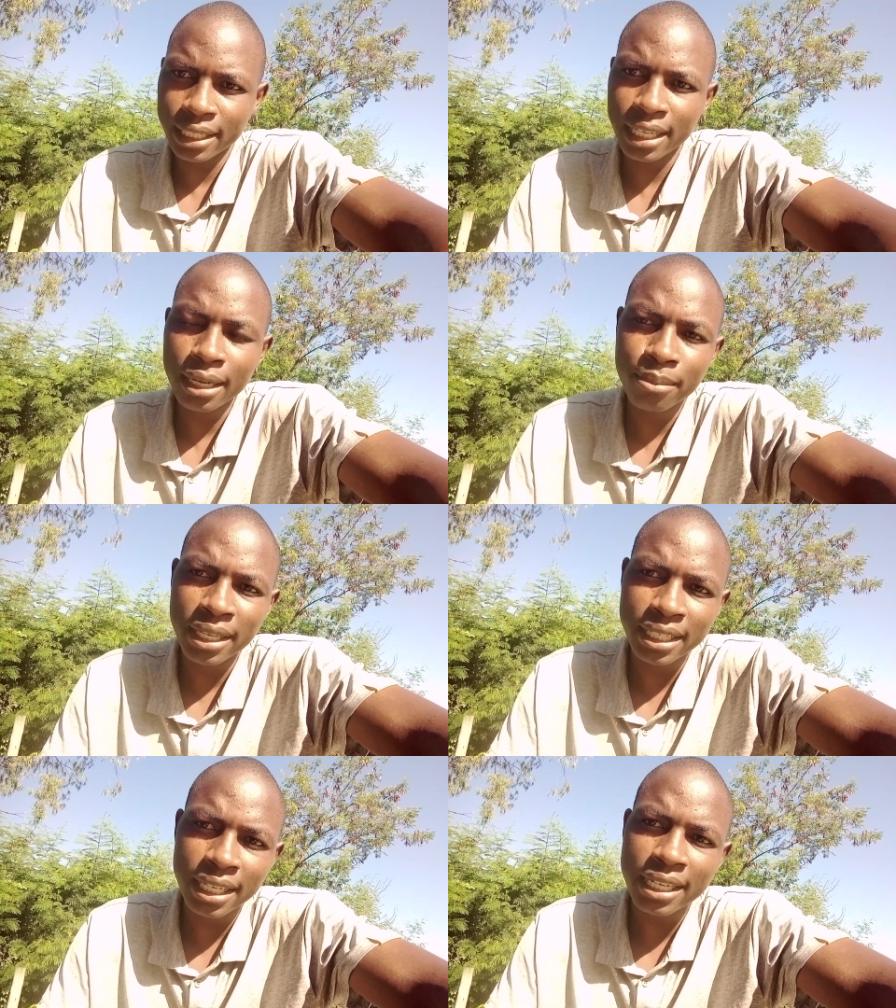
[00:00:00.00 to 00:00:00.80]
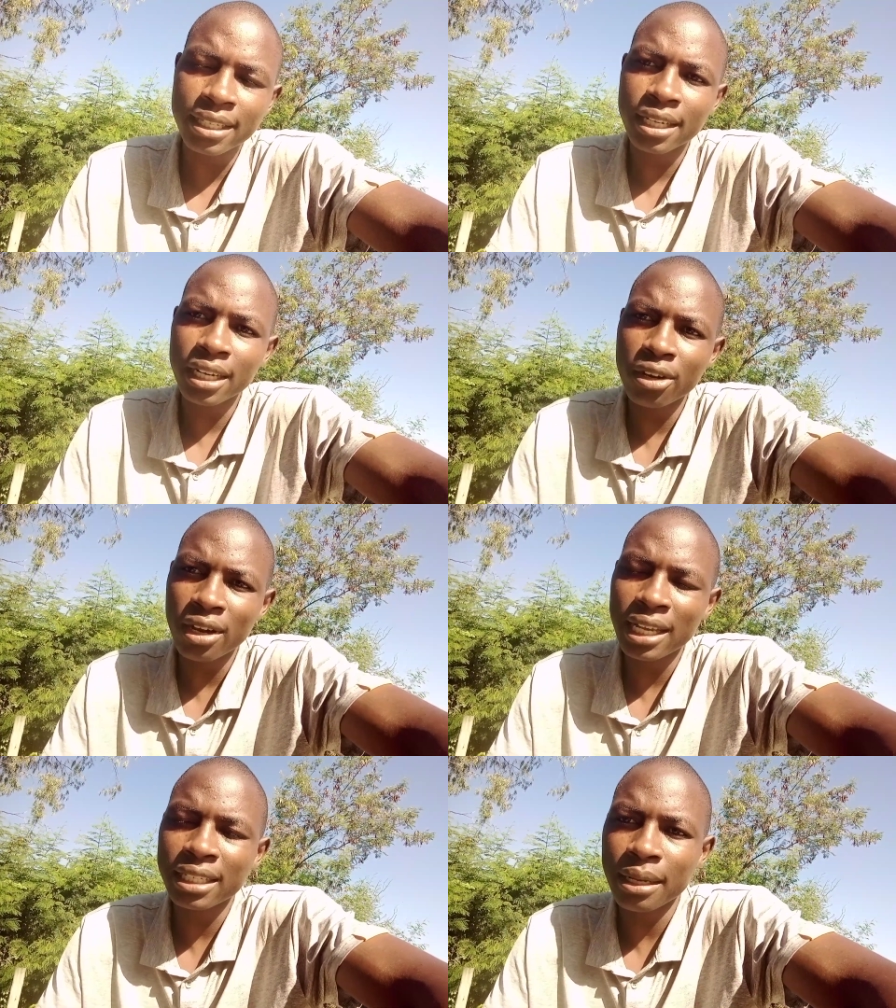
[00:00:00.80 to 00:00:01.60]
That means it's three
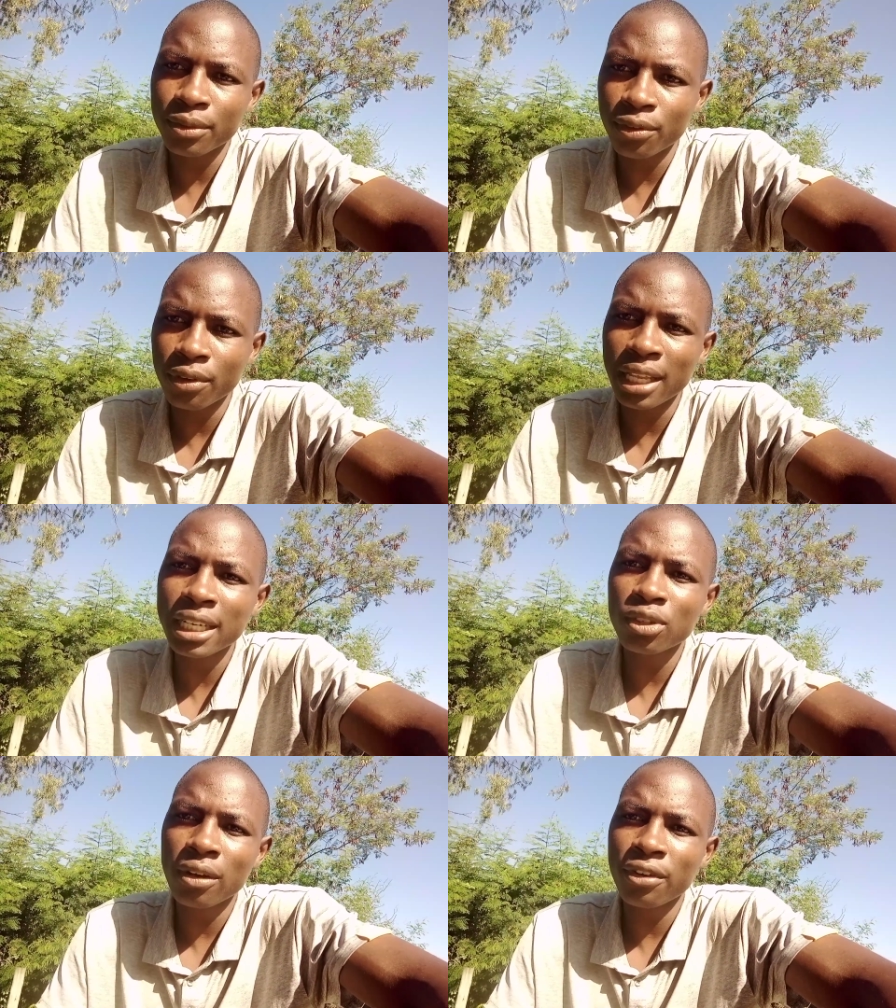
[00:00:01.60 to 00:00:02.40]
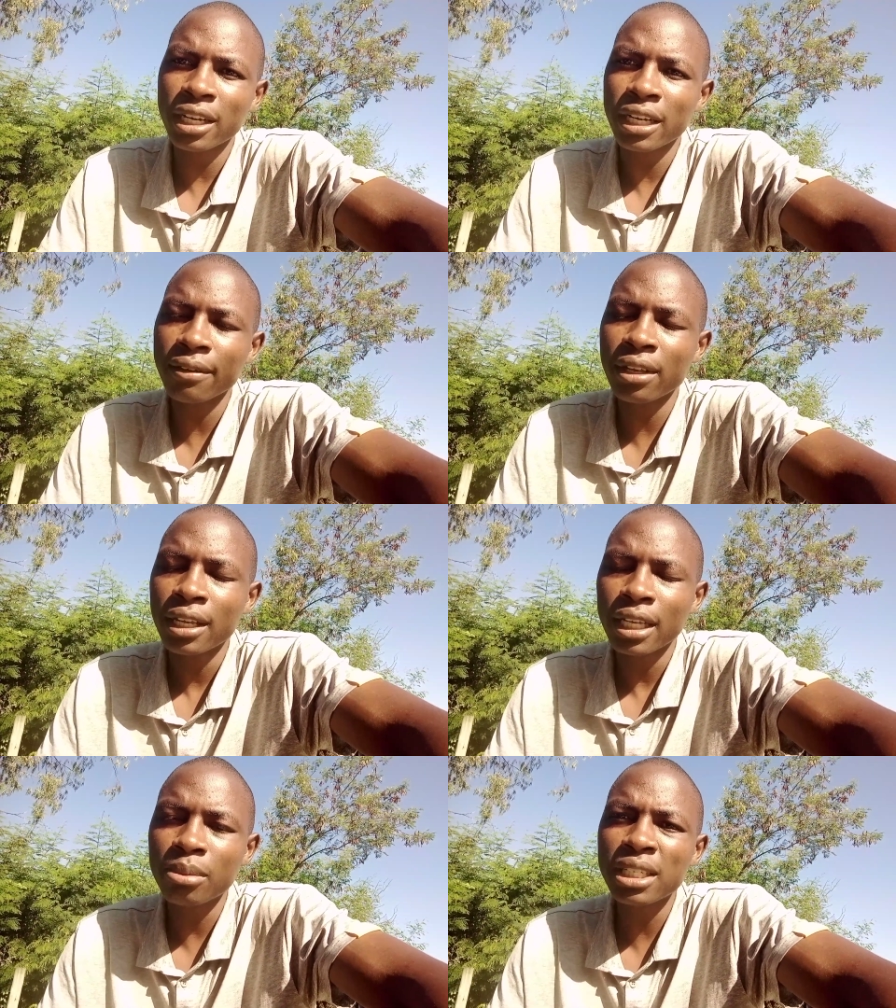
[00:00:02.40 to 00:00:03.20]
dollars times four. That is twelve hundred. Even
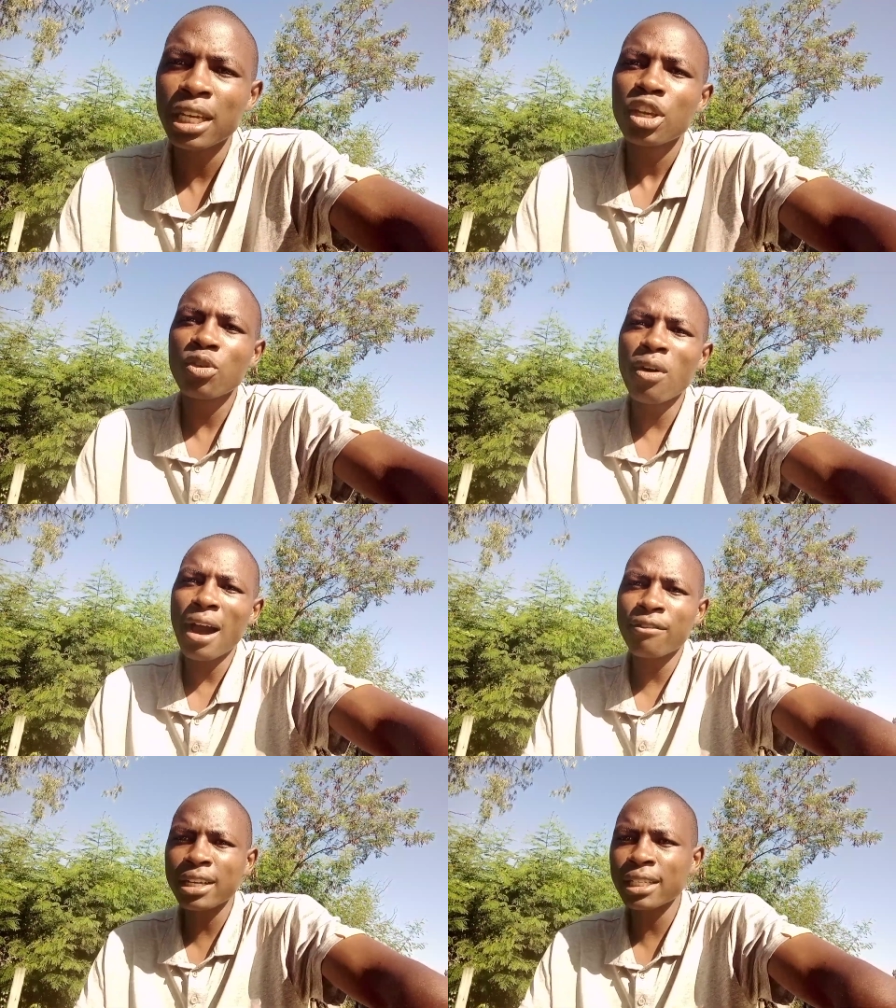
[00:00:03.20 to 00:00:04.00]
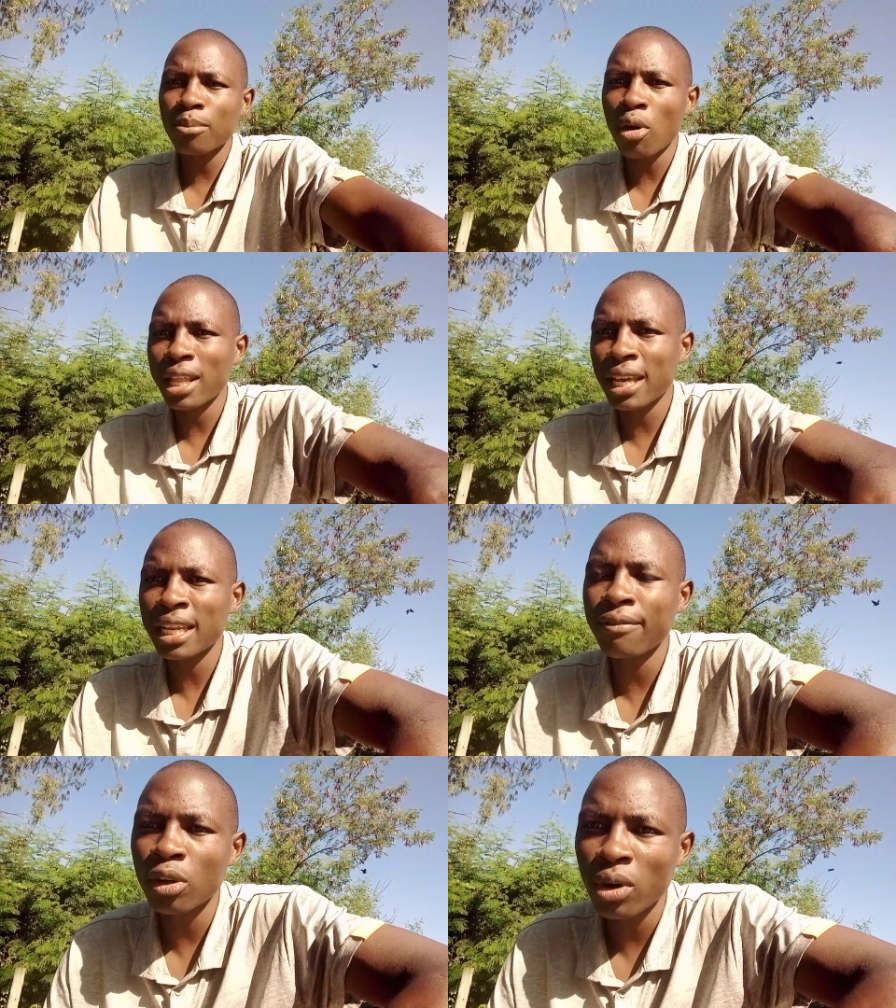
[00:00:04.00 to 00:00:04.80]
it means you have risked more
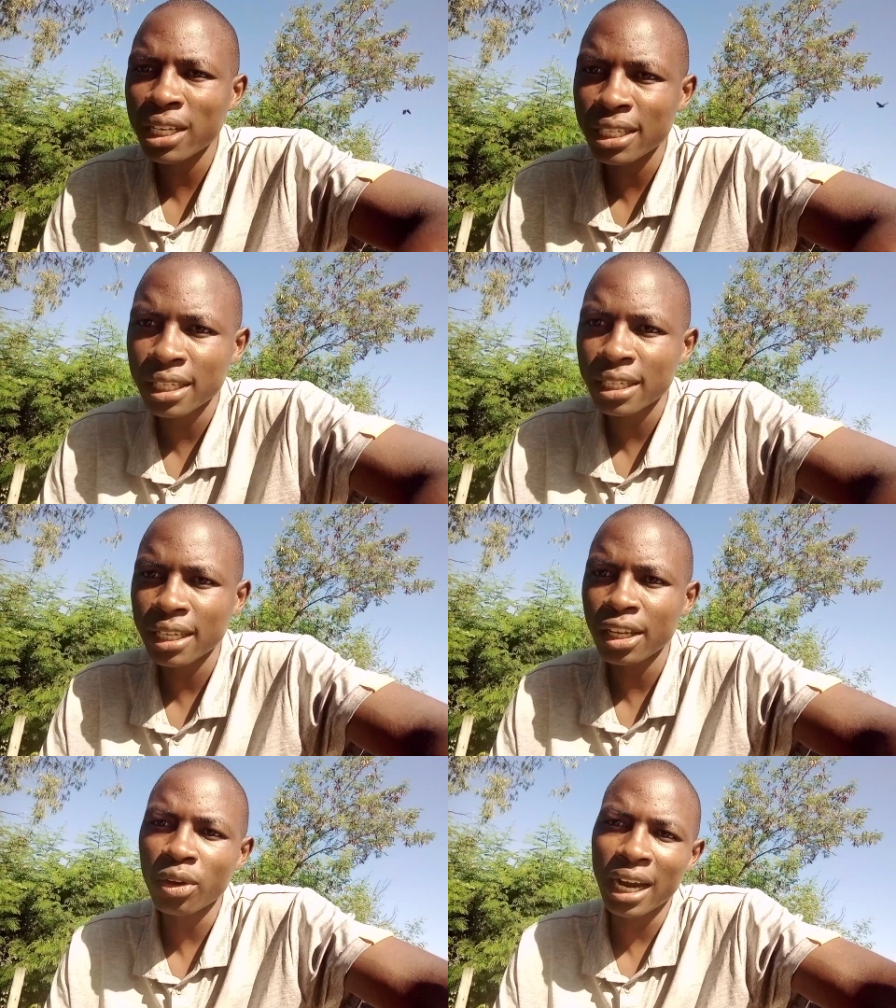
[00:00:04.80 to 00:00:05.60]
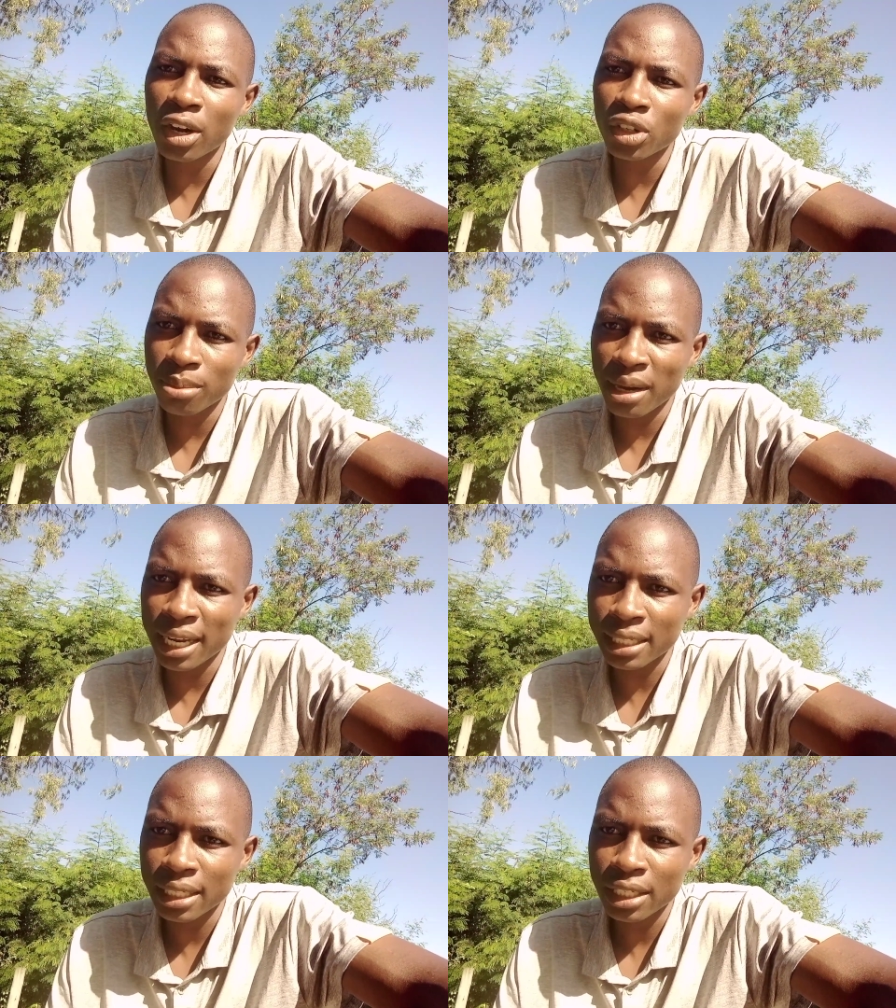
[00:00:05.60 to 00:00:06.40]
than even what is in your account
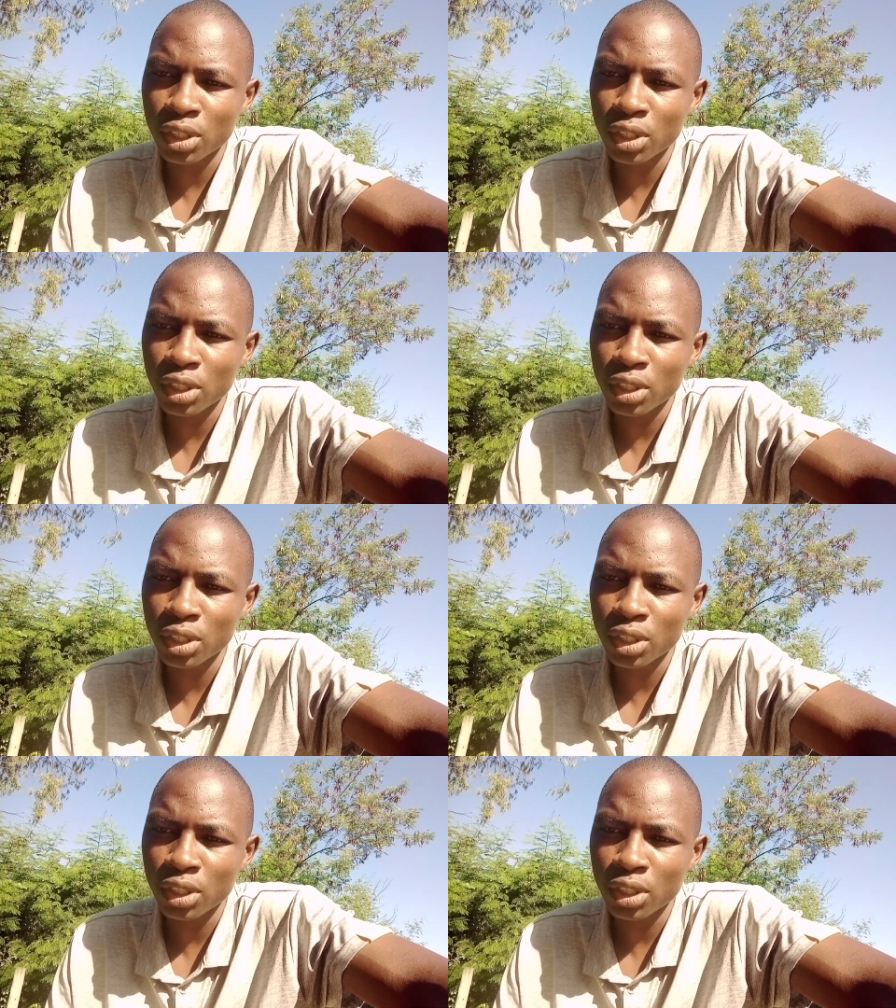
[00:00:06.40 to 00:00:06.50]
balance.